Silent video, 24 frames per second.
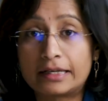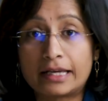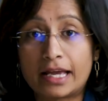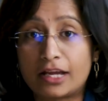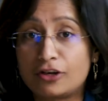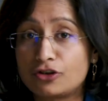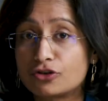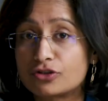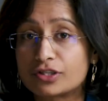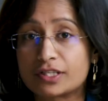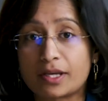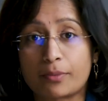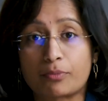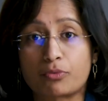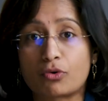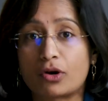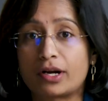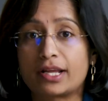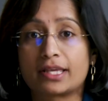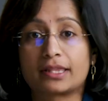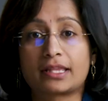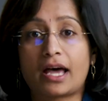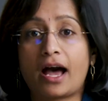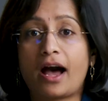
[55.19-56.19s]
and you're
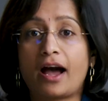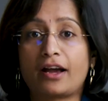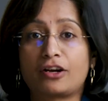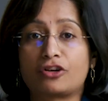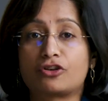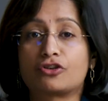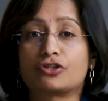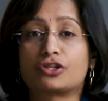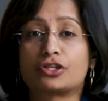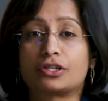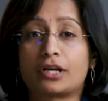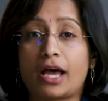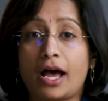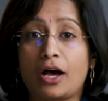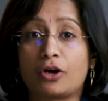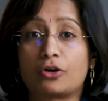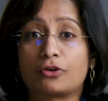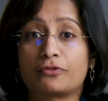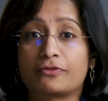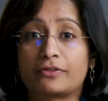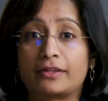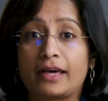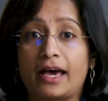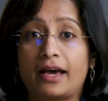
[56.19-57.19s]
separating the hydrogen out
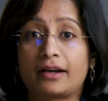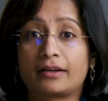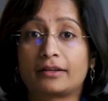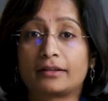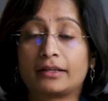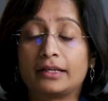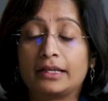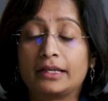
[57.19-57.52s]
of that.